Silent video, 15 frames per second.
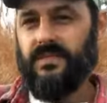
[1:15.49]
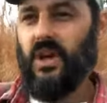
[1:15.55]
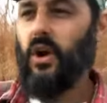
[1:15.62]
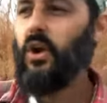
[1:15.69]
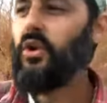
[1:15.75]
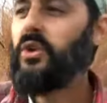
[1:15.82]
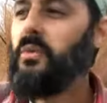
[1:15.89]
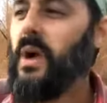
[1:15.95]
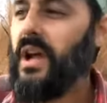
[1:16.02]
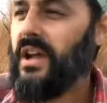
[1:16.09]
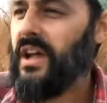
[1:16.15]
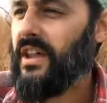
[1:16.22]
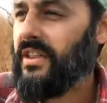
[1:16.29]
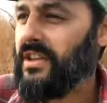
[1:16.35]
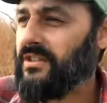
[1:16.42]
The only
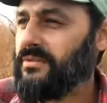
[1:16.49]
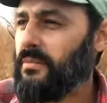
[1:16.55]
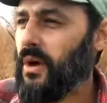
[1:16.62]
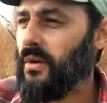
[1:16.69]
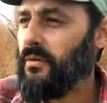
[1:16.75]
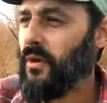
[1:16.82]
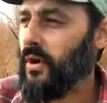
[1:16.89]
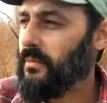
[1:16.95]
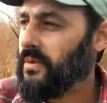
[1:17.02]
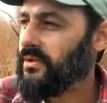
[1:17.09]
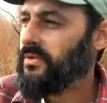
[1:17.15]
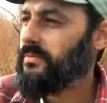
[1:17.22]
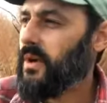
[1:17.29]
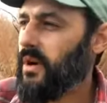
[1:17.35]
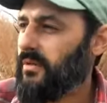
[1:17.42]
way I think small
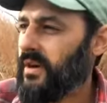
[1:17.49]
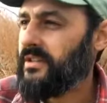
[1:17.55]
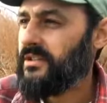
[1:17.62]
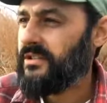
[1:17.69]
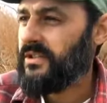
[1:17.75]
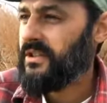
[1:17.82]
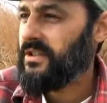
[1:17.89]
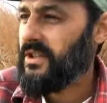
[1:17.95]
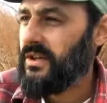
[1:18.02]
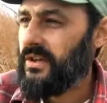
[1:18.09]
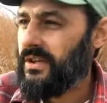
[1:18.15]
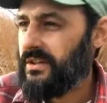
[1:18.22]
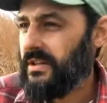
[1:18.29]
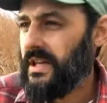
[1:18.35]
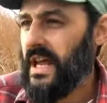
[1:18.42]
farmers, small ranchers can do
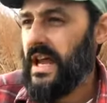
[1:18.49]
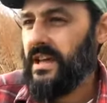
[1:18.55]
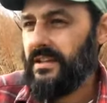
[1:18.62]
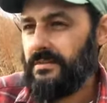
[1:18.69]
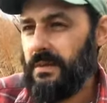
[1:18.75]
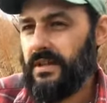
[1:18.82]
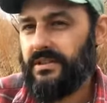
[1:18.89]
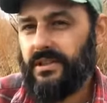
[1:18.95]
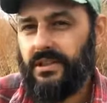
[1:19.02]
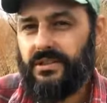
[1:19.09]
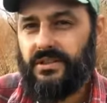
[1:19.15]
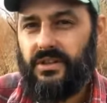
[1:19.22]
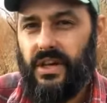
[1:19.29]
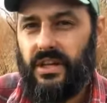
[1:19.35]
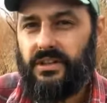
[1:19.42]
it today is by
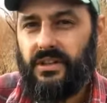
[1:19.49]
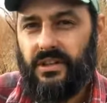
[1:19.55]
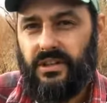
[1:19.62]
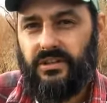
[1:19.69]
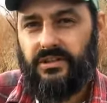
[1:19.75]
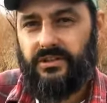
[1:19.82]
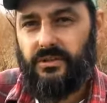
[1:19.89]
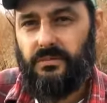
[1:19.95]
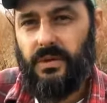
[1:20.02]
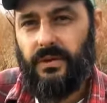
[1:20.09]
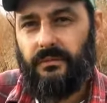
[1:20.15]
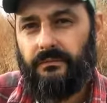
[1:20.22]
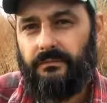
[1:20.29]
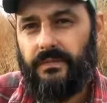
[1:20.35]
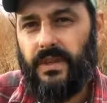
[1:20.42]
selling direct to the consumer.
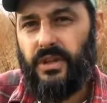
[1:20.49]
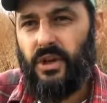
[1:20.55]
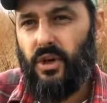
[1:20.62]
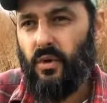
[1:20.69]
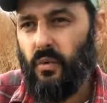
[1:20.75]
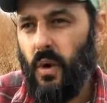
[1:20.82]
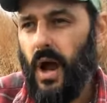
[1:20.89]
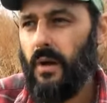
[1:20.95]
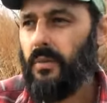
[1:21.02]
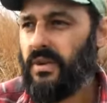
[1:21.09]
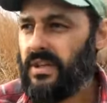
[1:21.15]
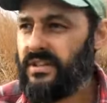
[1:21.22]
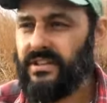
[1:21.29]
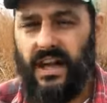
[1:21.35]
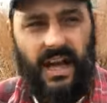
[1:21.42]
You know, yeah. why
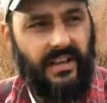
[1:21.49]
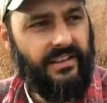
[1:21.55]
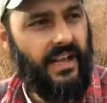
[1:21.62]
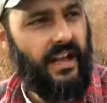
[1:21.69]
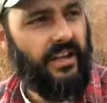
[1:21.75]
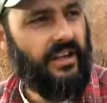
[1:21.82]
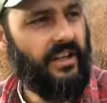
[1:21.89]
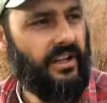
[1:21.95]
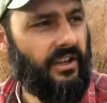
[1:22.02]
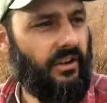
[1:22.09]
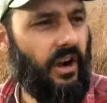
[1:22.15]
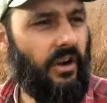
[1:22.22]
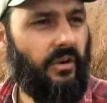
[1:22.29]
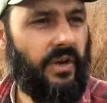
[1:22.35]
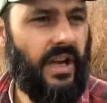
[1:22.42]
would these guys out here
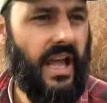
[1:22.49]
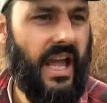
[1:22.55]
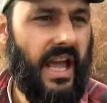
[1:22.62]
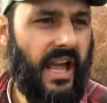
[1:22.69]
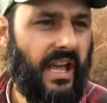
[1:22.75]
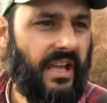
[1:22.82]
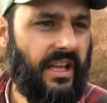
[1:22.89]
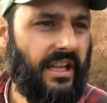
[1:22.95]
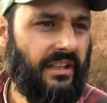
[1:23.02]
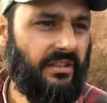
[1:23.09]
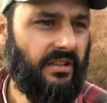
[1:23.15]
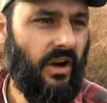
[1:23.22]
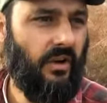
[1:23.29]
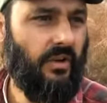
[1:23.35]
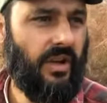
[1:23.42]
growing hay
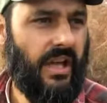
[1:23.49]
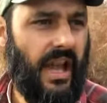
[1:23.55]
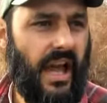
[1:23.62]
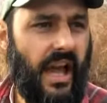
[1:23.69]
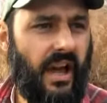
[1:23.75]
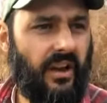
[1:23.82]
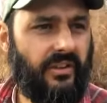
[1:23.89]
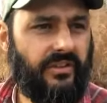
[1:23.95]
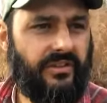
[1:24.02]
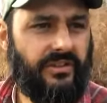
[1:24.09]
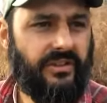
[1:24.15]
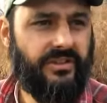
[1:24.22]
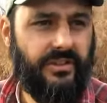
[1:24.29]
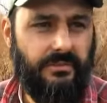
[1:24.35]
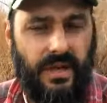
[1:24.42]
and growing cows
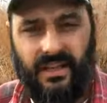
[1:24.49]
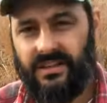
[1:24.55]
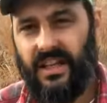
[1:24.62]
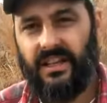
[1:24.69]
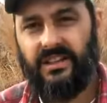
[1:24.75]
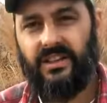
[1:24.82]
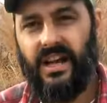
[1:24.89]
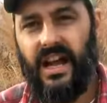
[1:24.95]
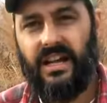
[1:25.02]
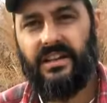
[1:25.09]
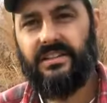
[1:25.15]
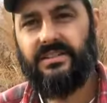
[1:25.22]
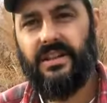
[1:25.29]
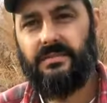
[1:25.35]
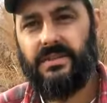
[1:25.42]
just to maintain their ag
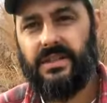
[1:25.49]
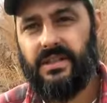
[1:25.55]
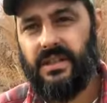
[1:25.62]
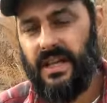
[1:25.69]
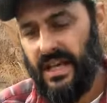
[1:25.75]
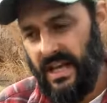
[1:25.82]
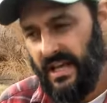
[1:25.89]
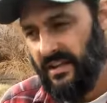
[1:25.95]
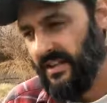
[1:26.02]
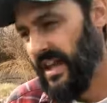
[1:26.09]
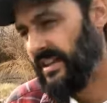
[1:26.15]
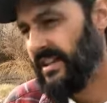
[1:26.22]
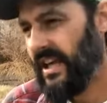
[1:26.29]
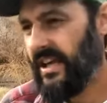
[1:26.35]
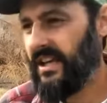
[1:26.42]
exemption?
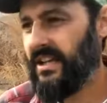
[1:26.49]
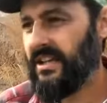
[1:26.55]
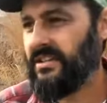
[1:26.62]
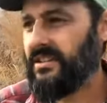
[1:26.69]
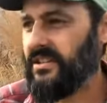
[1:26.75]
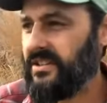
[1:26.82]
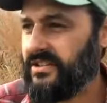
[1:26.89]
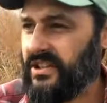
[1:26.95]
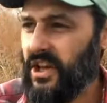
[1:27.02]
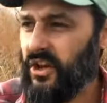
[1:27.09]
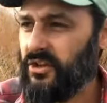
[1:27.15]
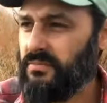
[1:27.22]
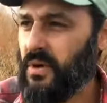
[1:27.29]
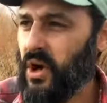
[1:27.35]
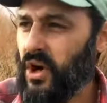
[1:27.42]
They take it into the
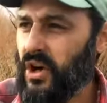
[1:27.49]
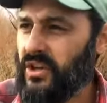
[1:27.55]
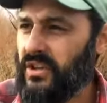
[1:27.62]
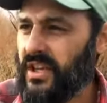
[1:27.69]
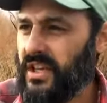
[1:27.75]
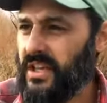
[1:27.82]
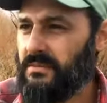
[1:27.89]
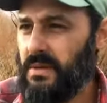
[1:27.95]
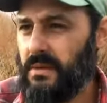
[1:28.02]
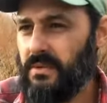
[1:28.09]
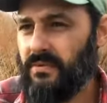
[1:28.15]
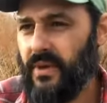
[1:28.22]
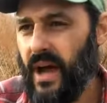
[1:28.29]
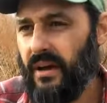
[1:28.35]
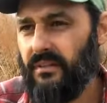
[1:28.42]
sales barn and they get maybe
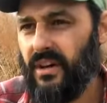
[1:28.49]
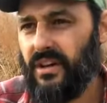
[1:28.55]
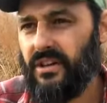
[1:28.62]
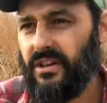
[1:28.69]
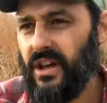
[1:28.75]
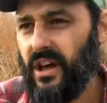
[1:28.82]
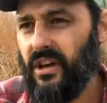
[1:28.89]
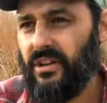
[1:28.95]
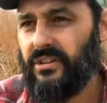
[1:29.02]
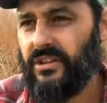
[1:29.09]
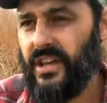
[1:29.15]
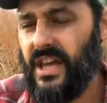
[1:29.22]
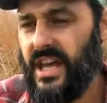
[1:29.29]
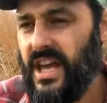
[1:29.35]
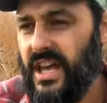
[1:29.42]

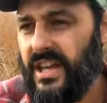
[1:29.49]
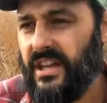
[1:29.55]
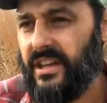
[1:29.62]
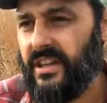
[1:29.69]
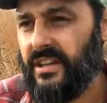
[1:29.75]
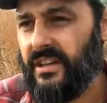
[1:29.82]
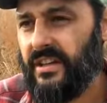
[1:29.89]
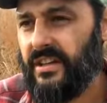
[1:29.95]
$500 a head.